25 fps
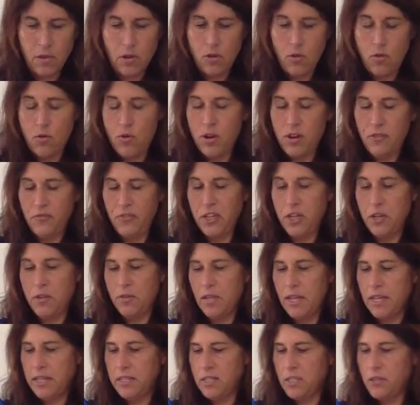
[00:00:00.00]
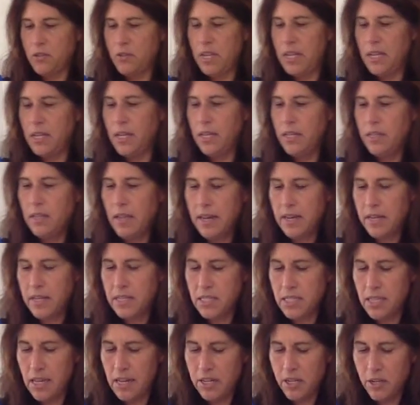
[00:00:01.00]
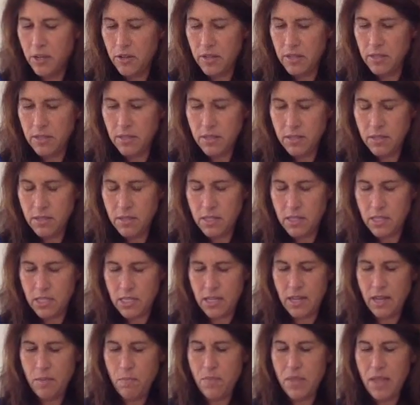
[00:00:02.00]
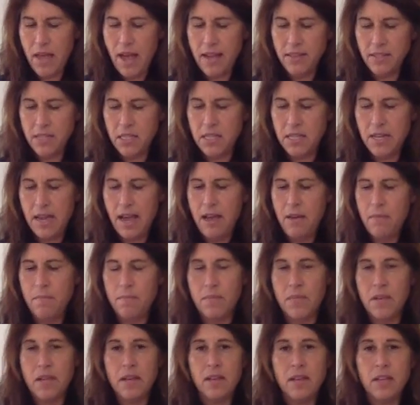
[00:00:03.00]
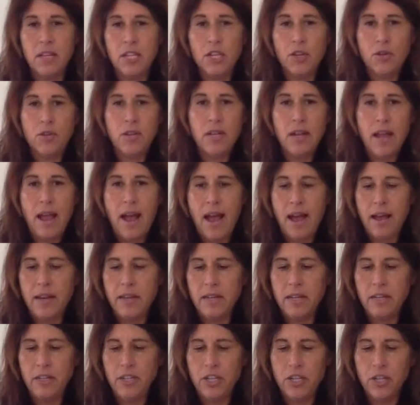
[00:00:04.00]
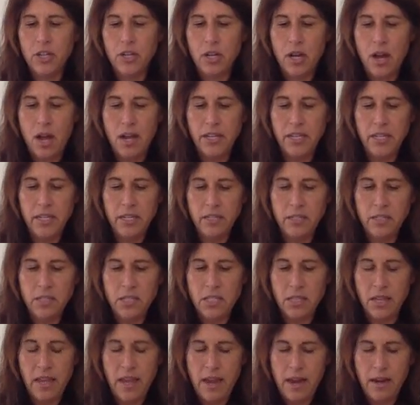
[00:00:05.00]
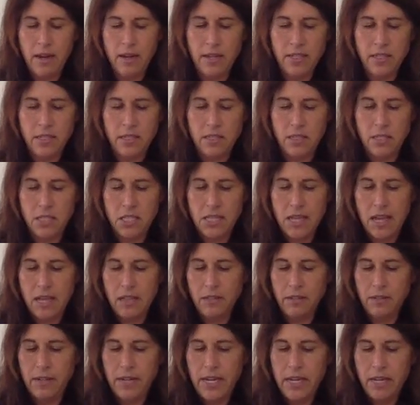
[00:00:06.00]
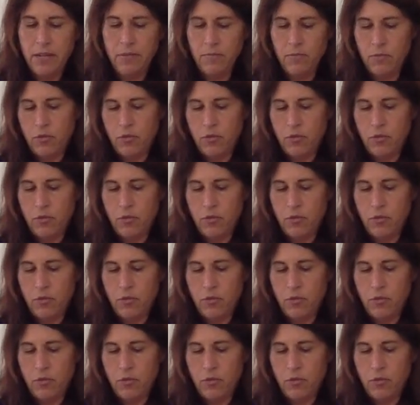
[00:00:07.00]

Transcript: Or if you don't like zucchini, like I said, you can skip that step. You can add in your onions, carrots, and celery,